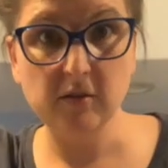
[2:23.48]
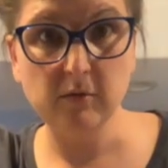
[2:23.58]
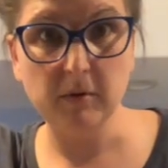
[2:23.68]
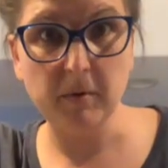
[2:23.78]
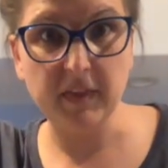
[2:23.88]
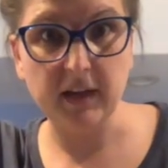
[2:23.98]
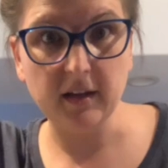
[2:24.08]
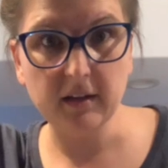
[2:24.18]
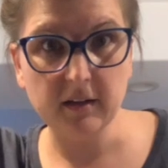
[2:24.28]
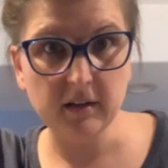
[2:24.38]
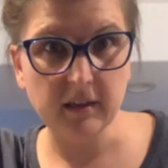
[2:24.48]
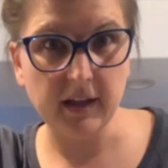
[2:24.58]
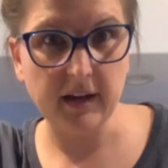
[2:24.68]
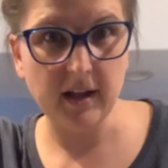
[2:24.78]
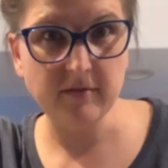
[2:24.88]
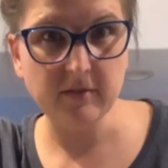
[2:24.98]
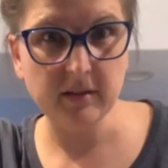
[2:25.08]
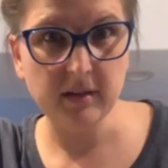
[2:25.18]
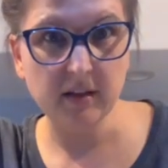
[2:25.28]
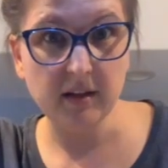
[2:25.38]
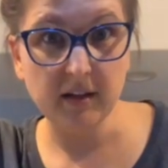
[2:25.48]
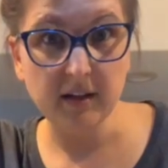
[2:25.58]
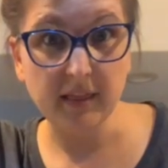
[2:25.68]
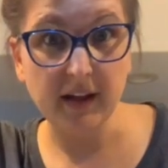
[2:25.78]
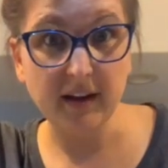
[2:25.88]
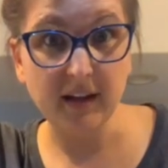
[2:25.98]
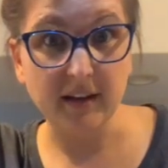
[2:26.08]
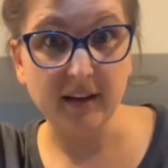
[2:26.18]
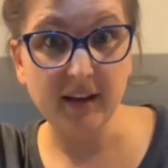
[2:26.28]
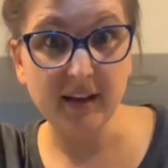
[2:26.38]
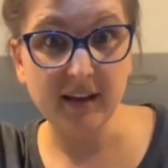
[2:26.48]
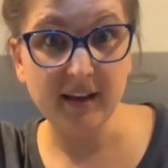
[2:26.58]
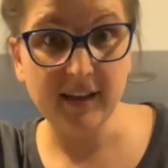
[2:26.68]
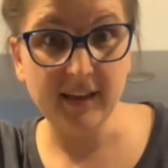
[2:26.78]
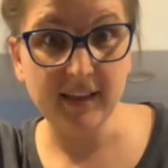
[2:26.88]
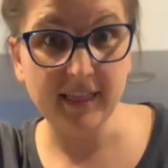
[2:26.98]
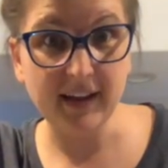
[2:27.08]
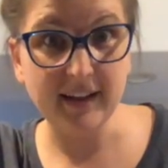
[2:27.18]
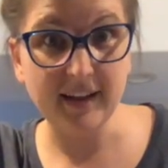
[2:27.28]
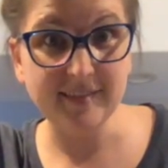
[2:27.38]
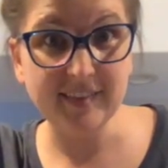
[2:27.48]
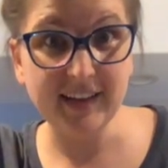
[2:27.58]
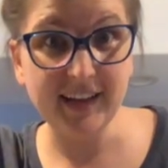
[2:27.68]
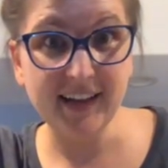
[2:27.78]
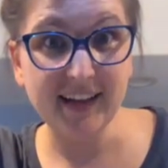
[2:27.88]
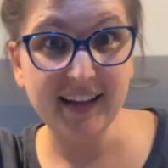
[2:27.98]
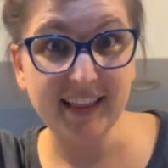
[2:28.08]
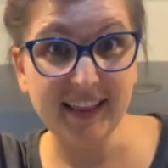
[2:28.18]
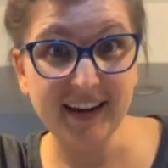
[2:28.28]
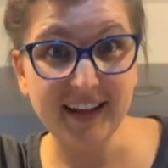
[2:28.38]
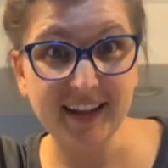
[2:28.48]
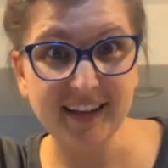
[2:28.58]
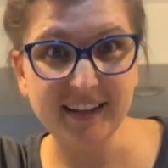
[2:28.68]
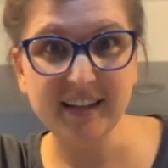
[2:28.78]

What do we think? Light off? Light on. Light off? Light on.